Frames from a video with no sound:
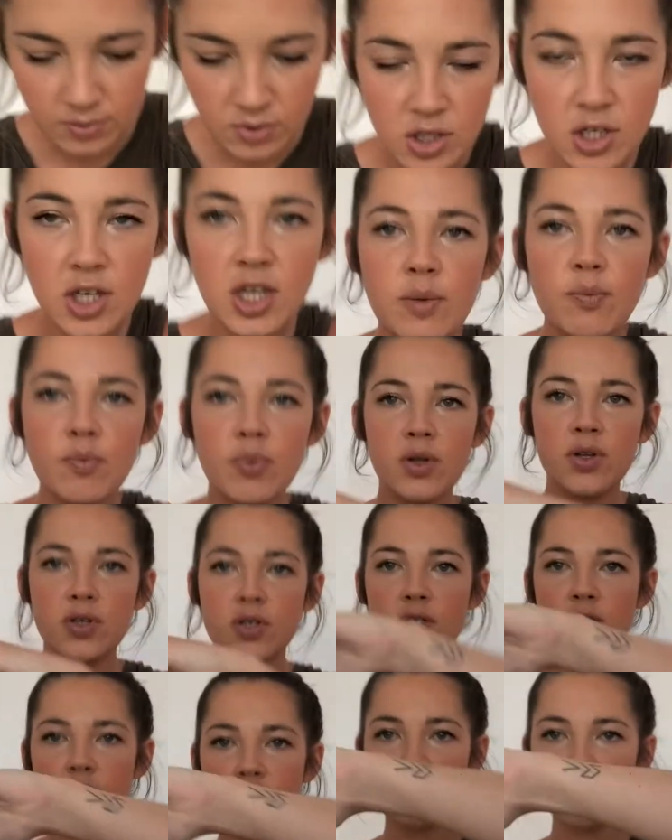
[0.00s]
just going to put a
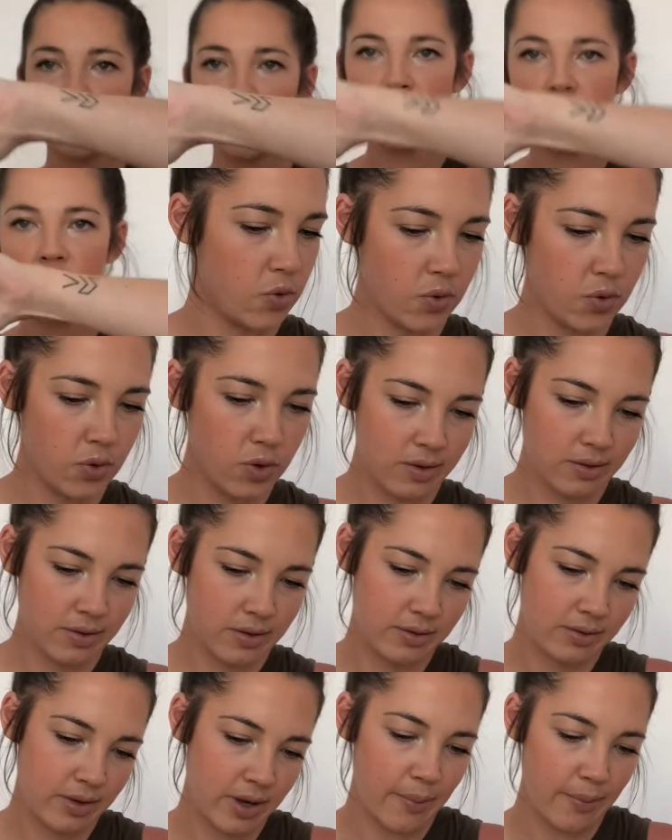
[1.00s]
small
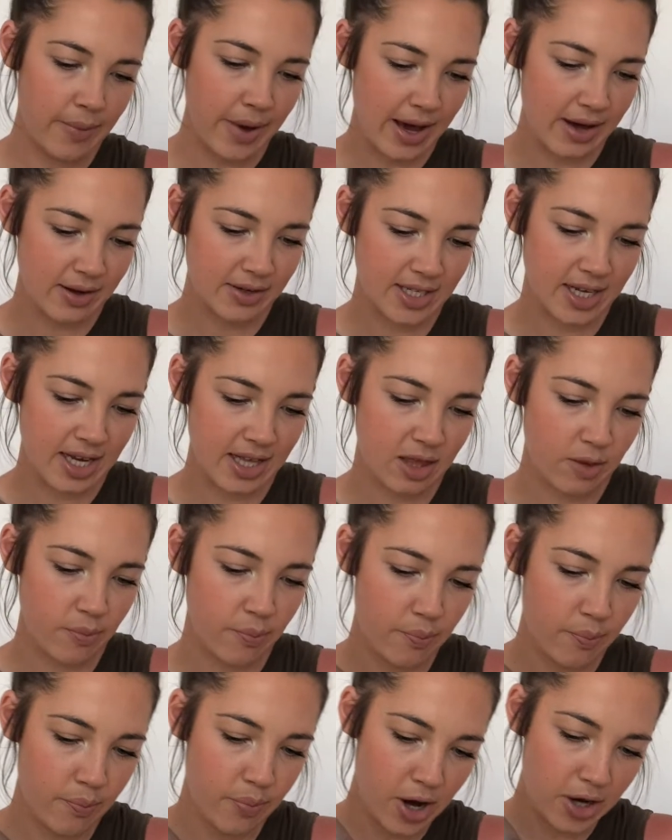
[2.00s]
amount at the
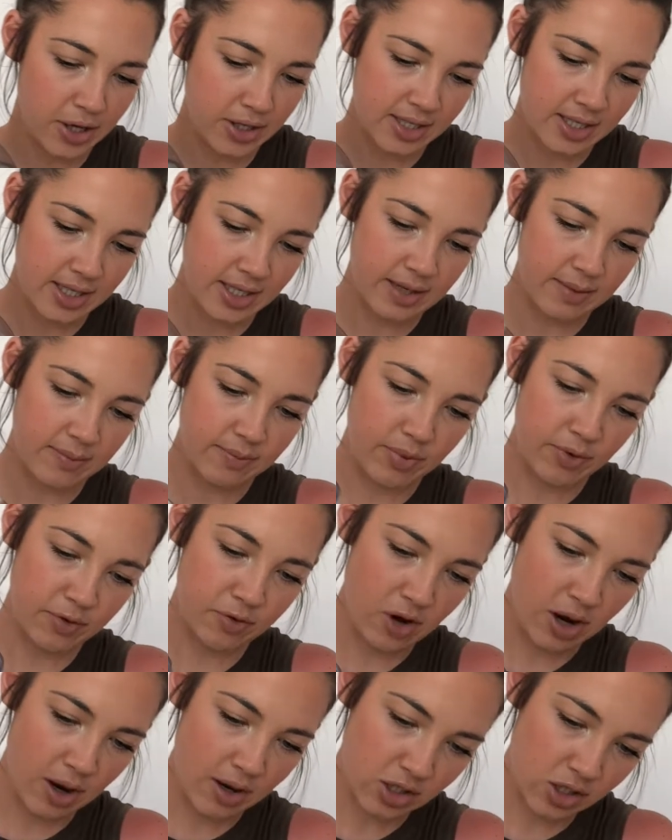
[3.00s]
bottom
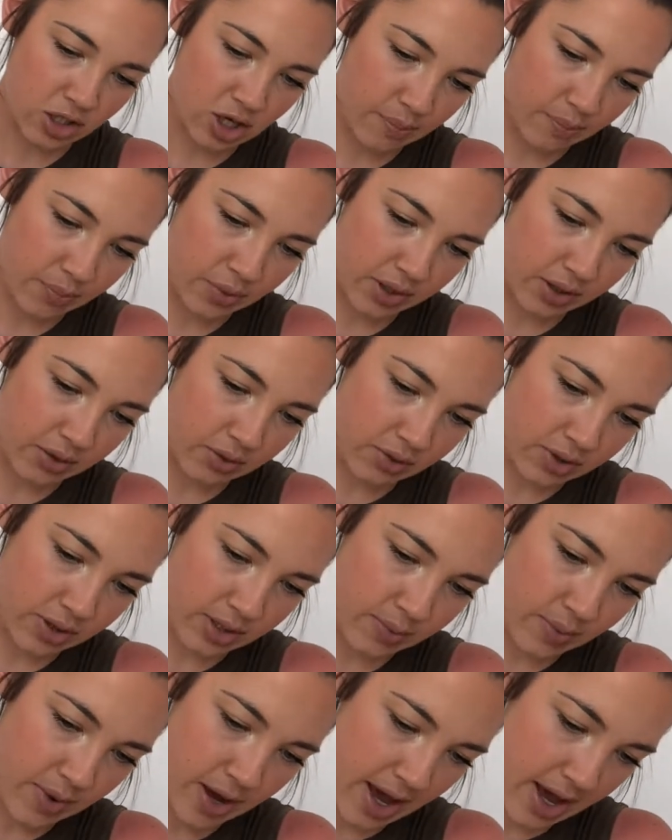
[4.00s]
before I start putting all this
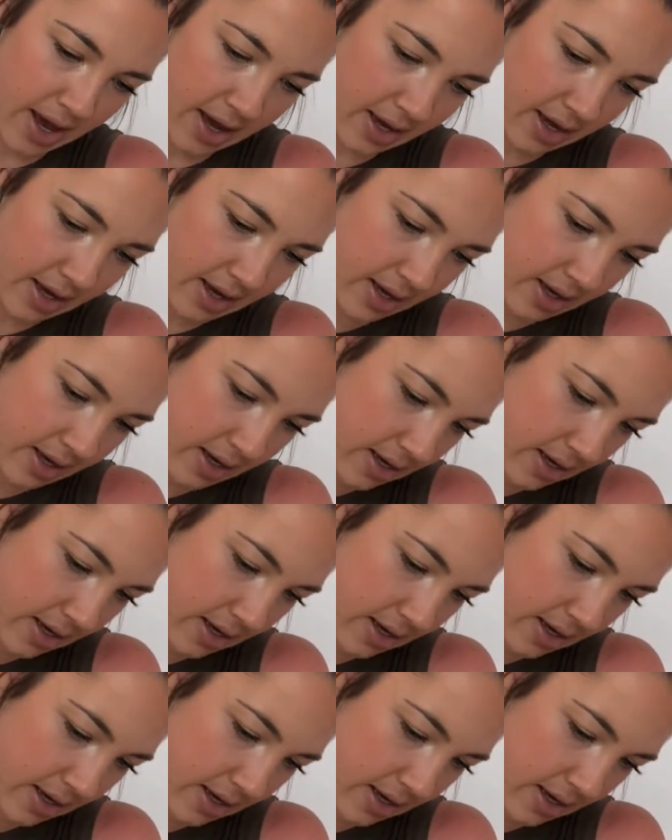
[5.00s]
back.